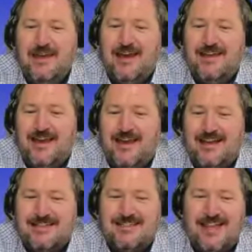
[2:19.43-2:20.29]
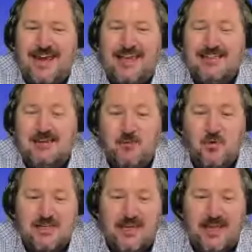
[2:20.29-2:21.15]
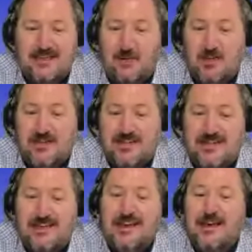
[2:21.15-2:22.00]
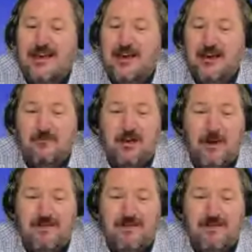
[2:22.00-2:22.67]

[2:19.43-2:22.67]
and their connections to land, water and community.